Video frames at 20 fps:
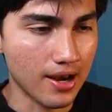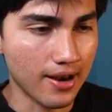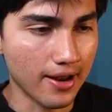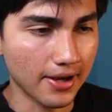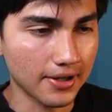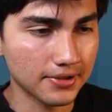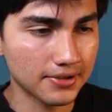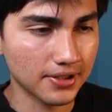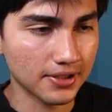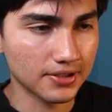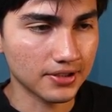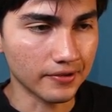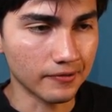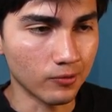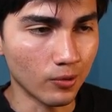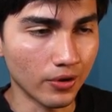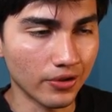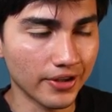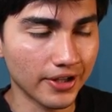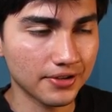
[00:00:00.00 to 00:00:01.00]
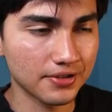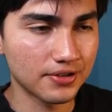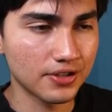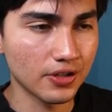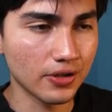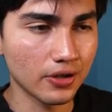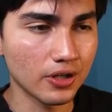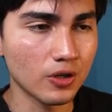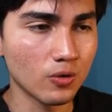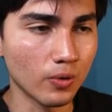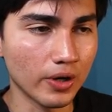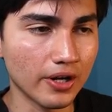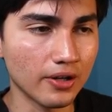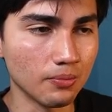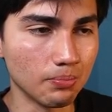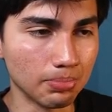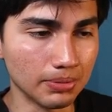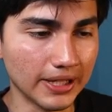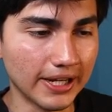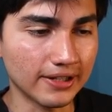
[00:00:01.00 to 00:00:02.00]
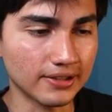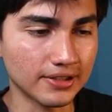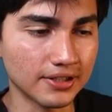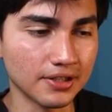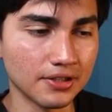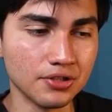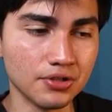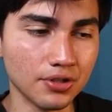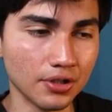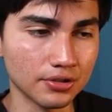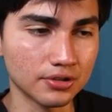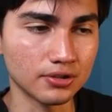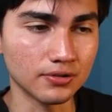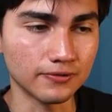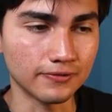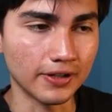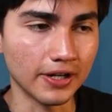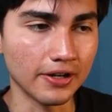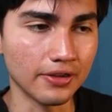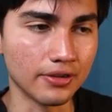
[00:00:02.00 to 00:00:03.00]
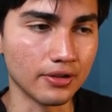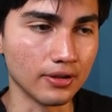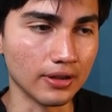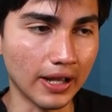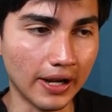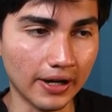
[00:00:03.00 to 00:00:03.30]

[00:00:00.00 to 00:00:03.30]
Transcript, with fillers: Knight takes f1, that's the only way black can justify the